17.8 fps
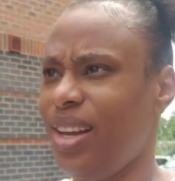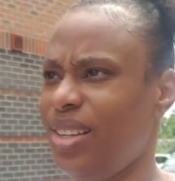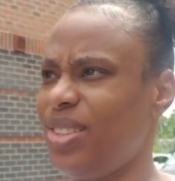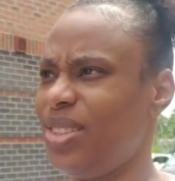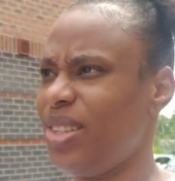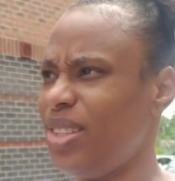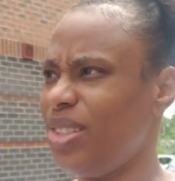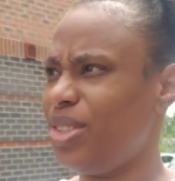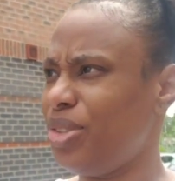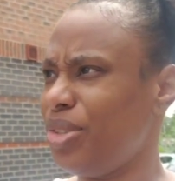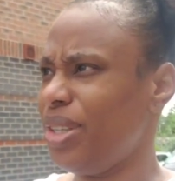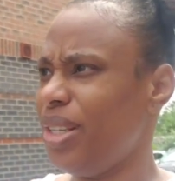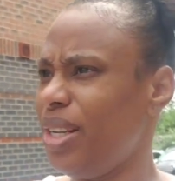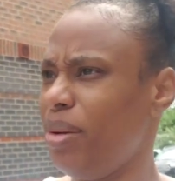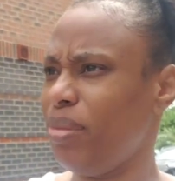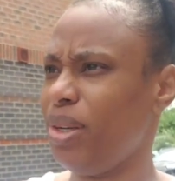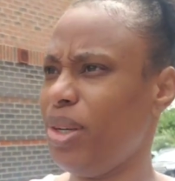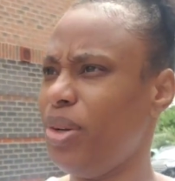So the tree
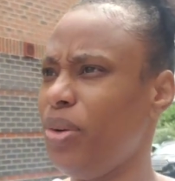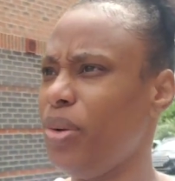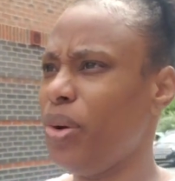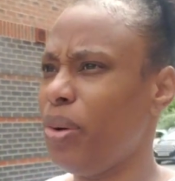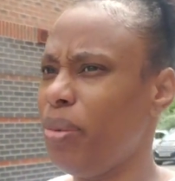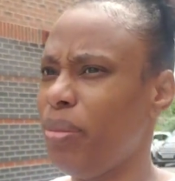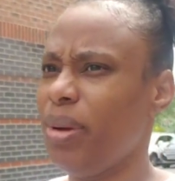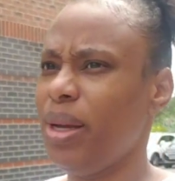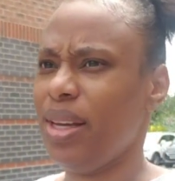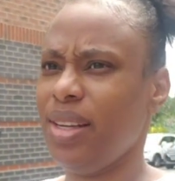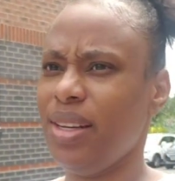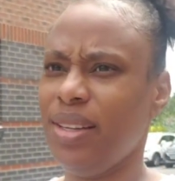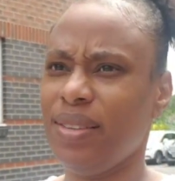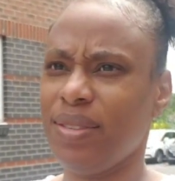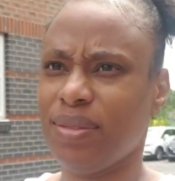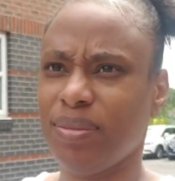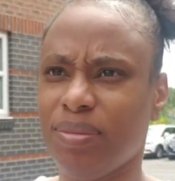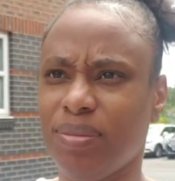them they grow up,
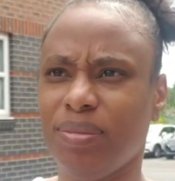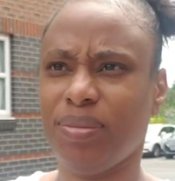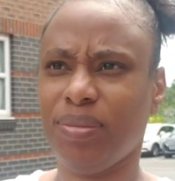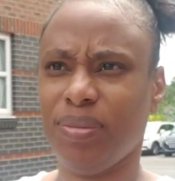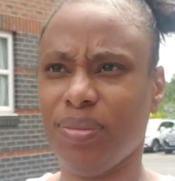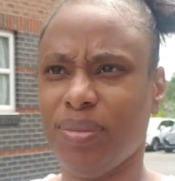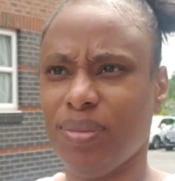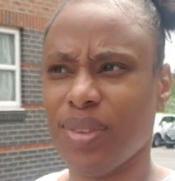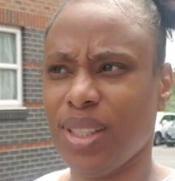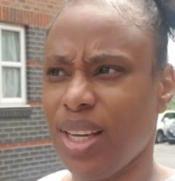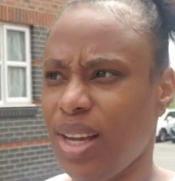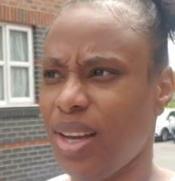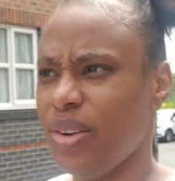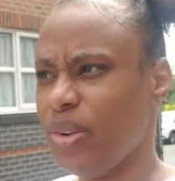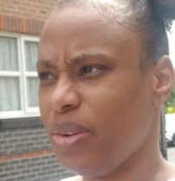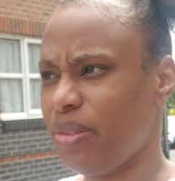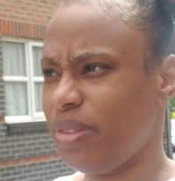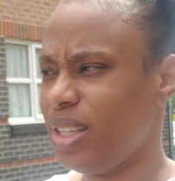man.
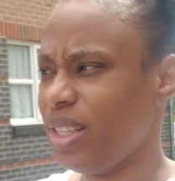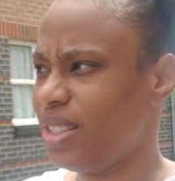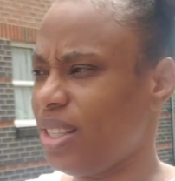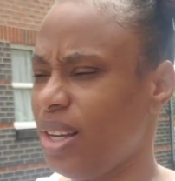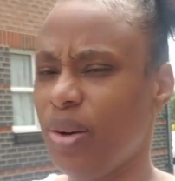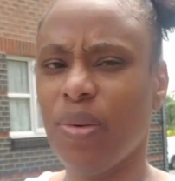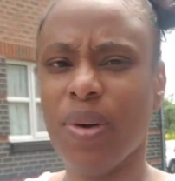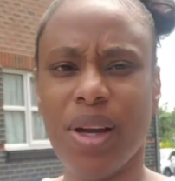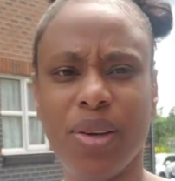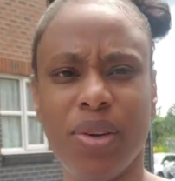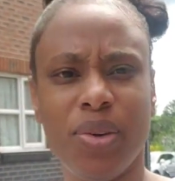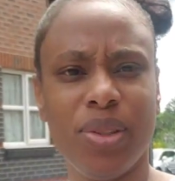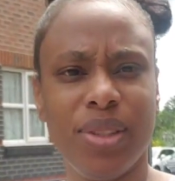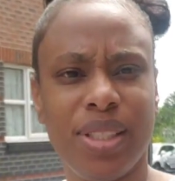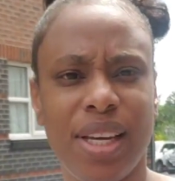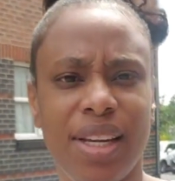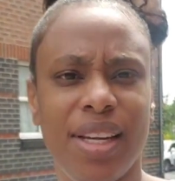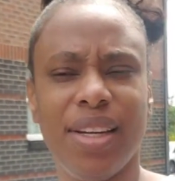Enough things are going
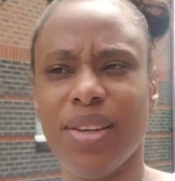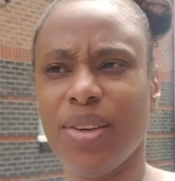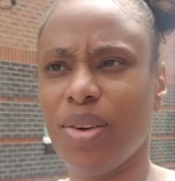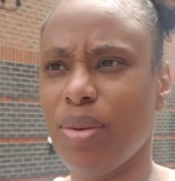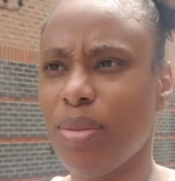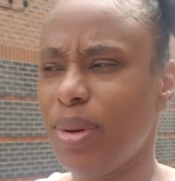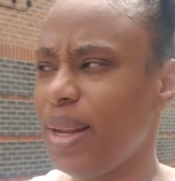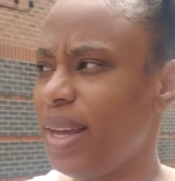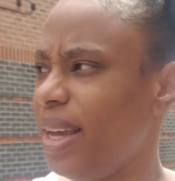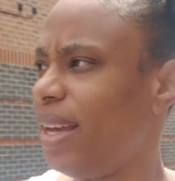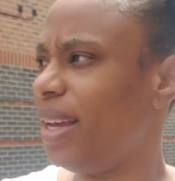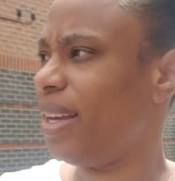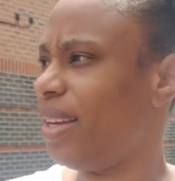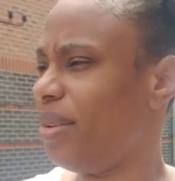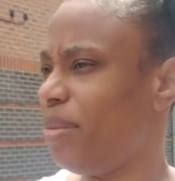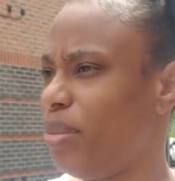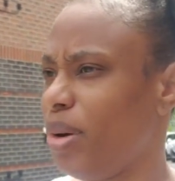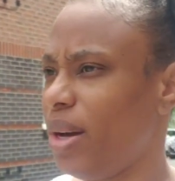outside and they come like,
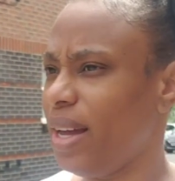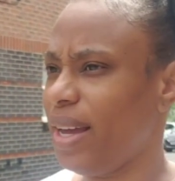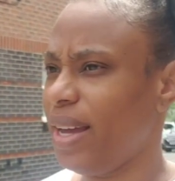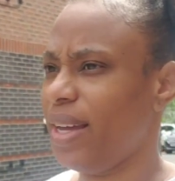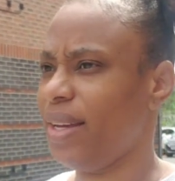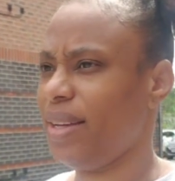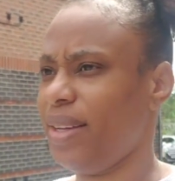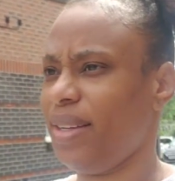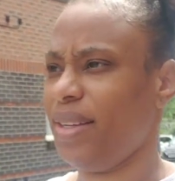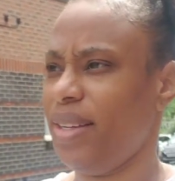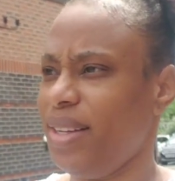why?